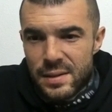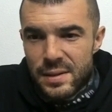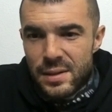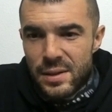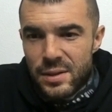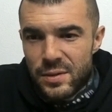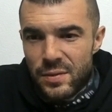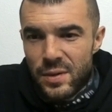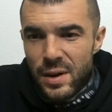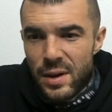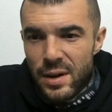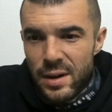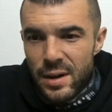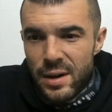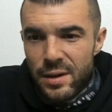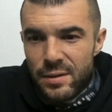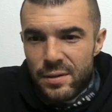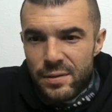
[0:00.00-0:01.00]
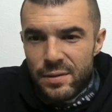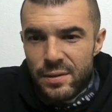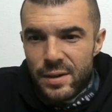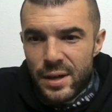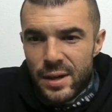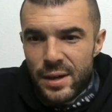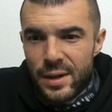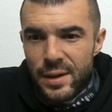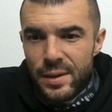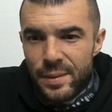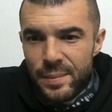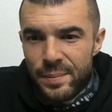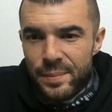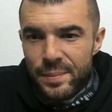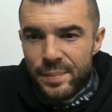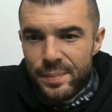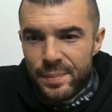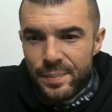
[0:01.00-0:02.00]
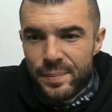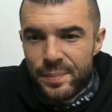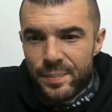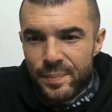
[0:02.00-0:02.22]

so it's fair enough. Um,